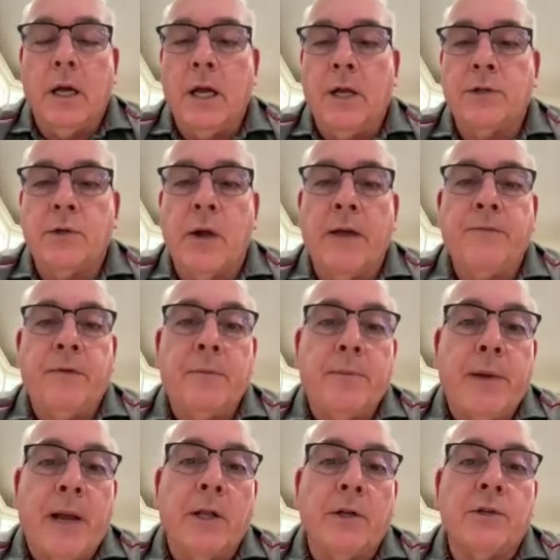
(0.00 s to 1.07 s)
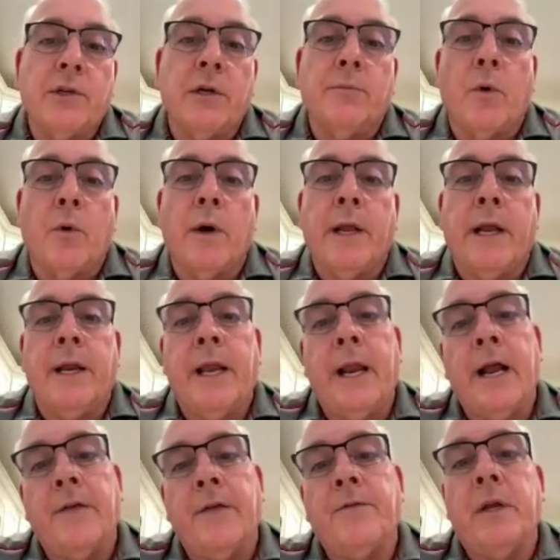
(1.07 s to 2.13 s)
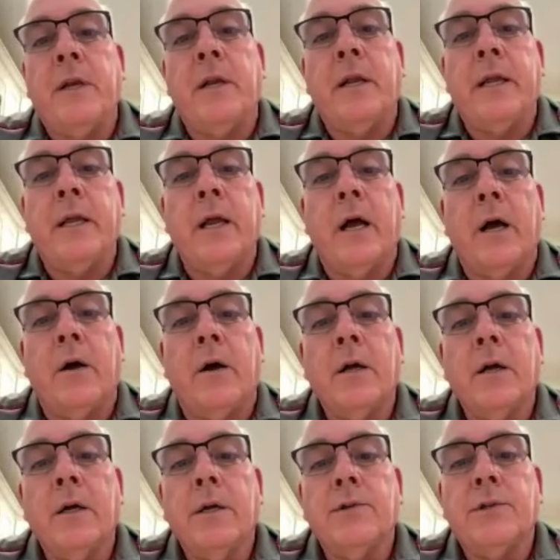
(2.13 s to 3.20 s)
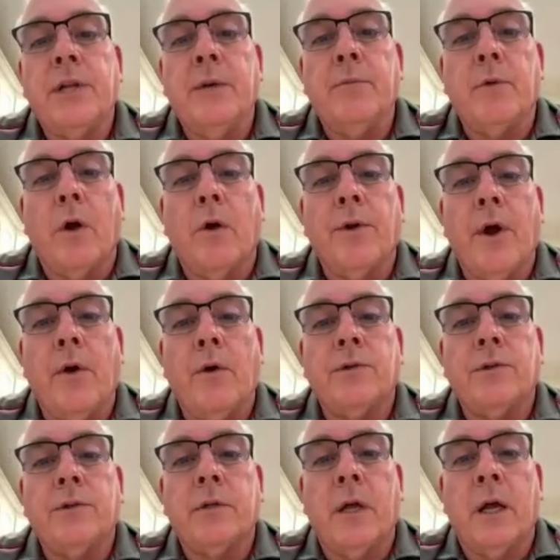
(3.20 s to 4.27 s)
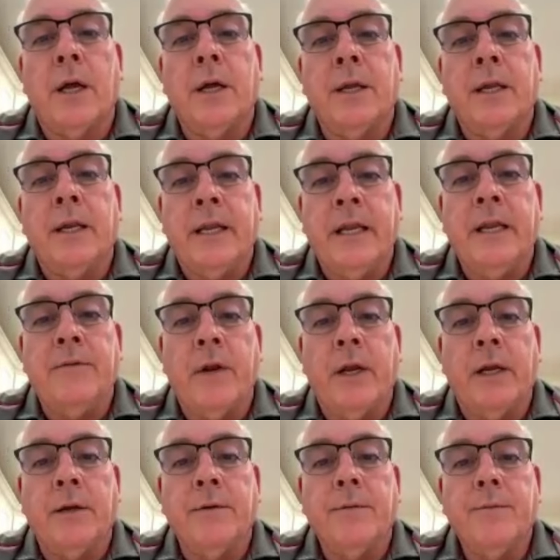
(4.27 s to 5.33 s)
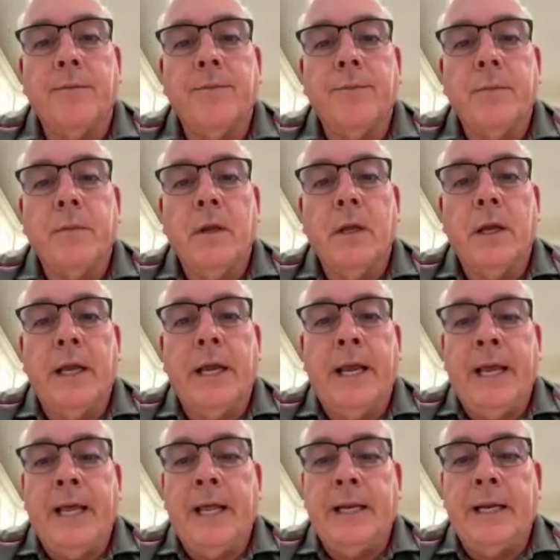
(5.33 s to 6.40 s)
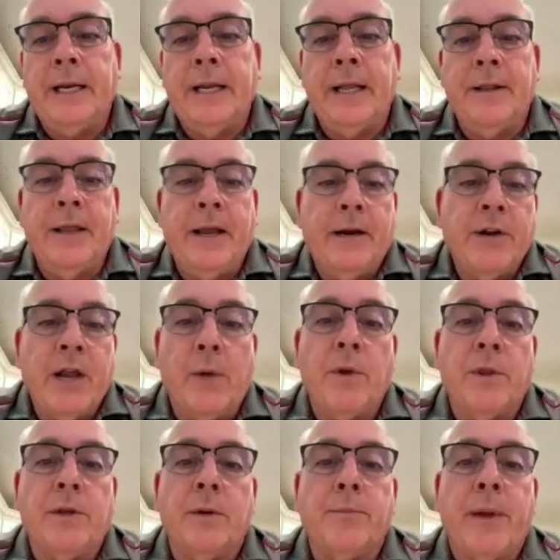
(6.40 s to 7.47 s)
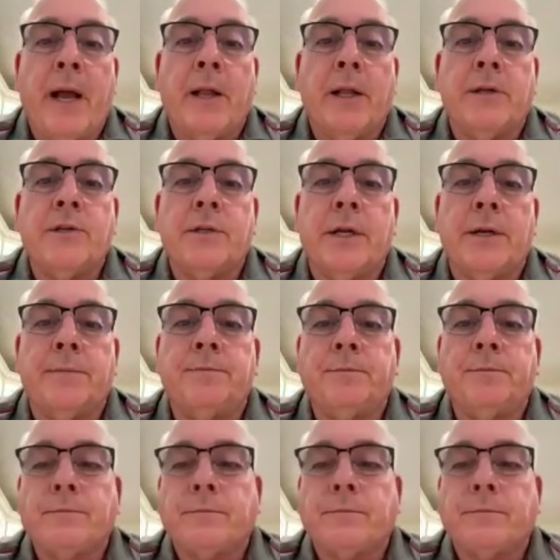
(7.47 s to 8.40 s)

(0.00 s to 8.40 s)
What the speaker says: So I feed pellets in the morning, and then I feed the steam rolled oats in the evening. And they are done with their pellets, and